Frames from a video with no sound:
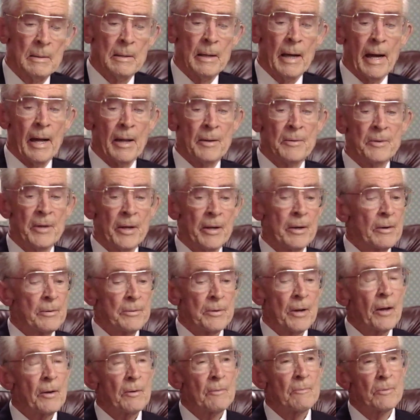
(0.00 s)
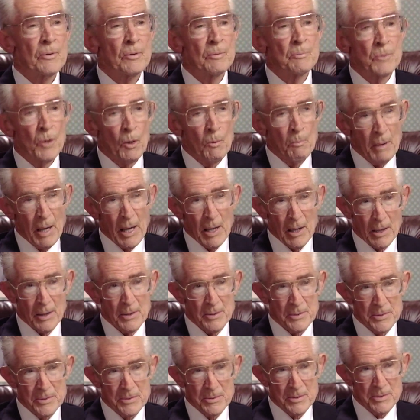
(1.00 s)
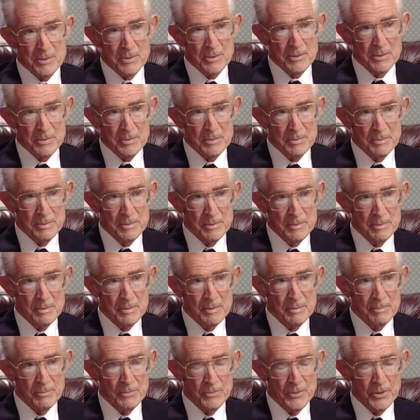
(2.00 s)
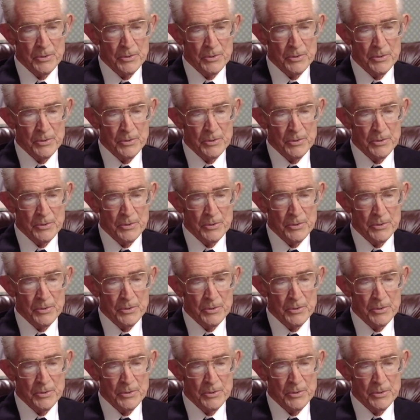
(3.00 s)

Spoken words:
and they are none of them Nobelists. The